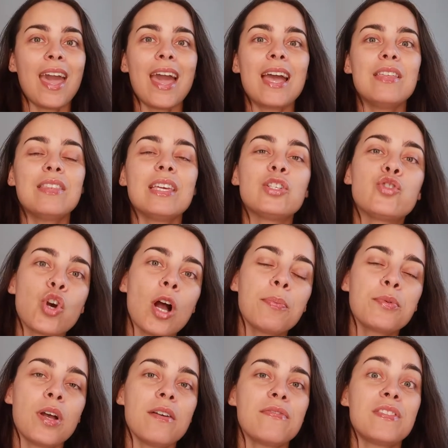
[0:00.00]
and they
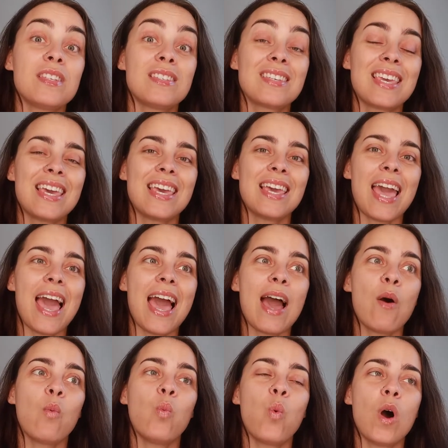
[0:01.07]
dropped off this kit
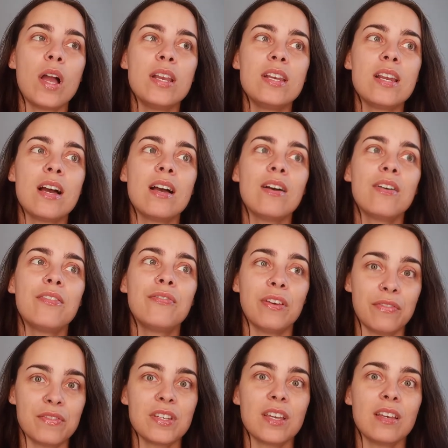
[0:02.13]
at
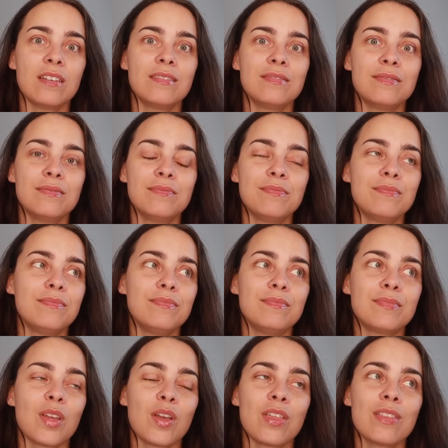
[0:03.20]
1.50
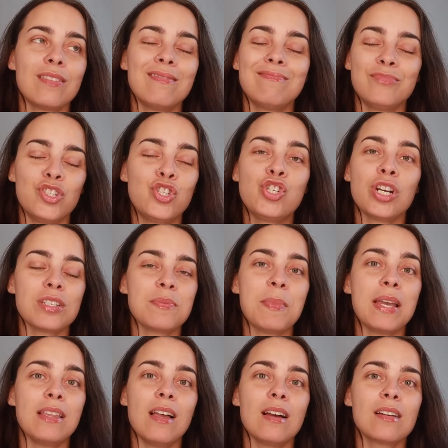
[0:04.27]
just
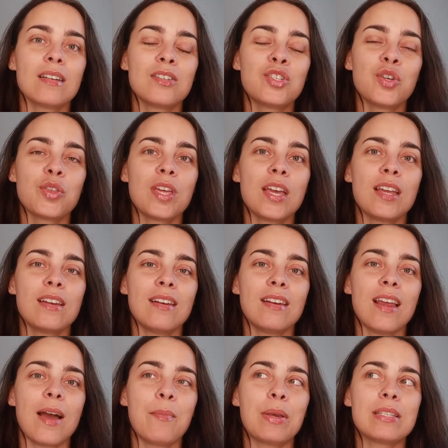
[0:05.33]
my luck so then
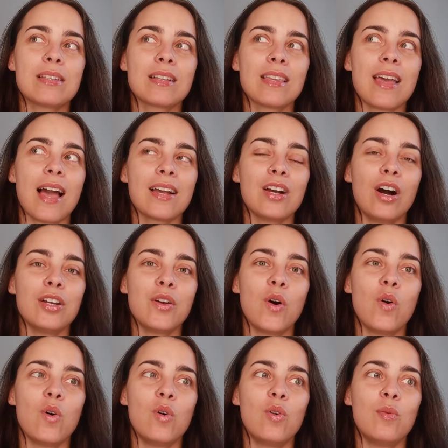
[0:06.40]
basically i got
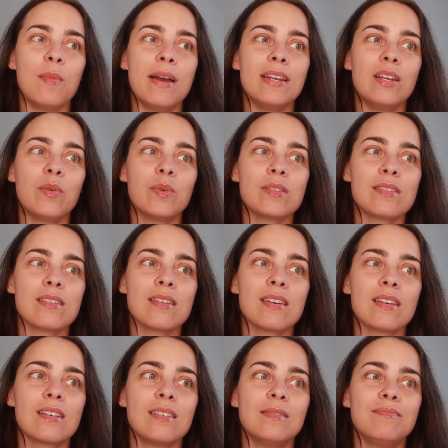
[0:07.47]
home and it was
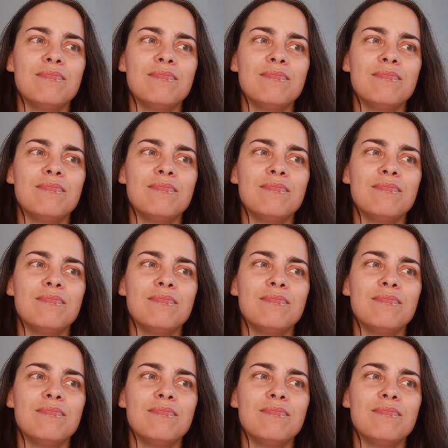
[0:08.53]
like